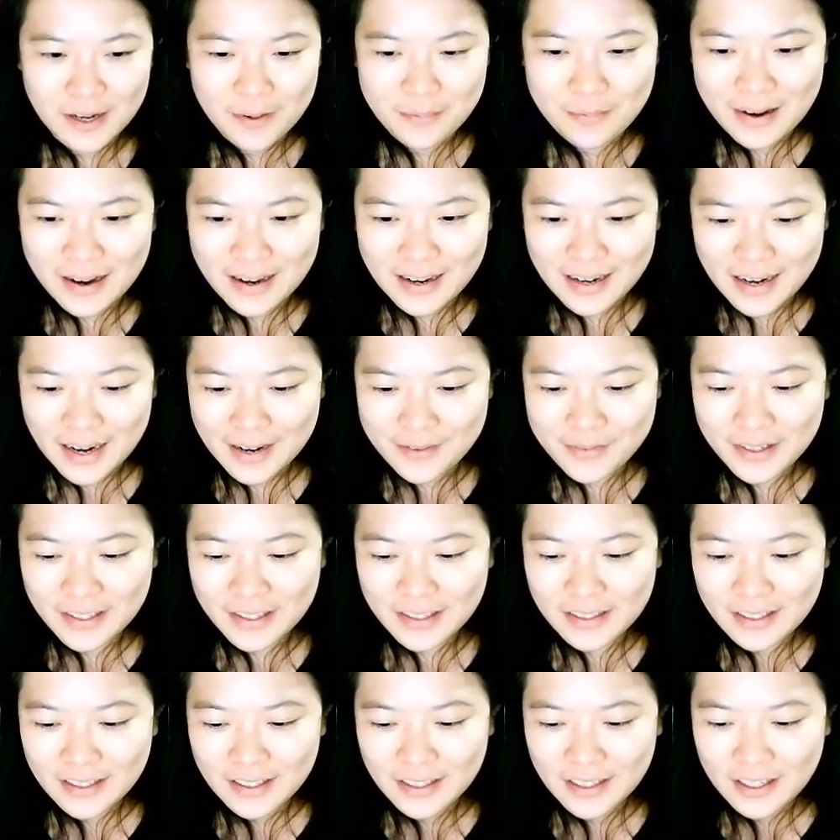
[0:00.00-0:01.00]
But I
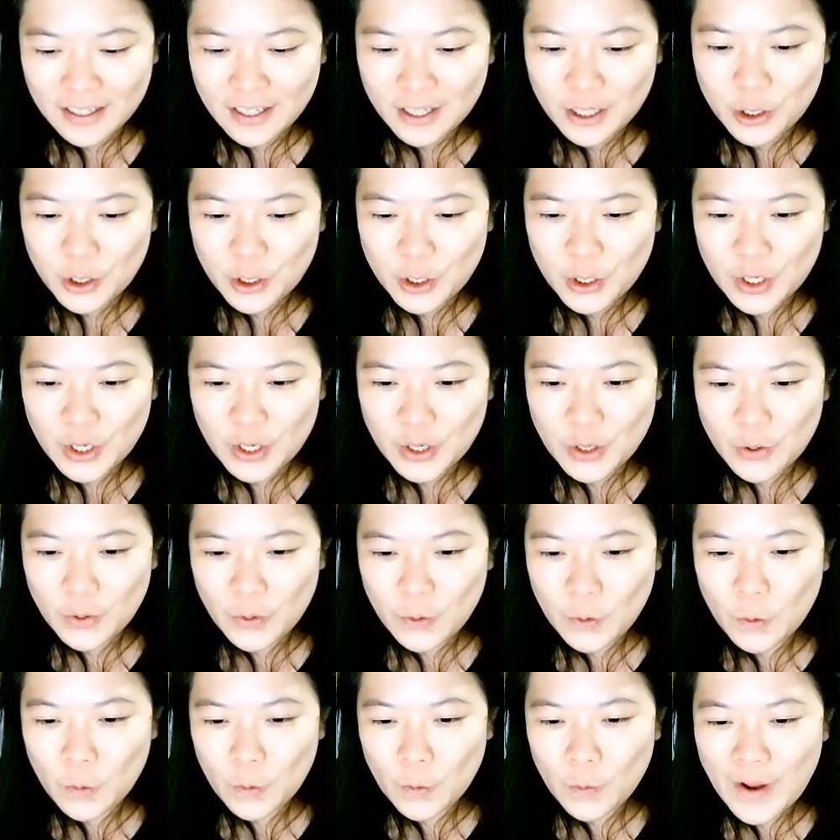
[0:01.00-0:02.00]
mean,
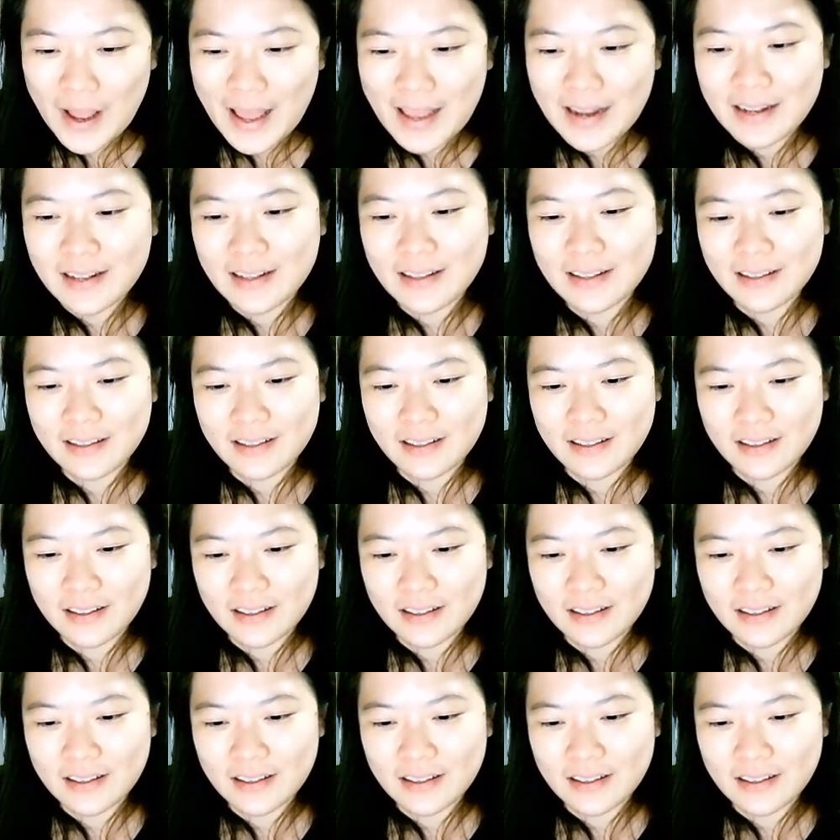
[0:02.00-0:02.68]
when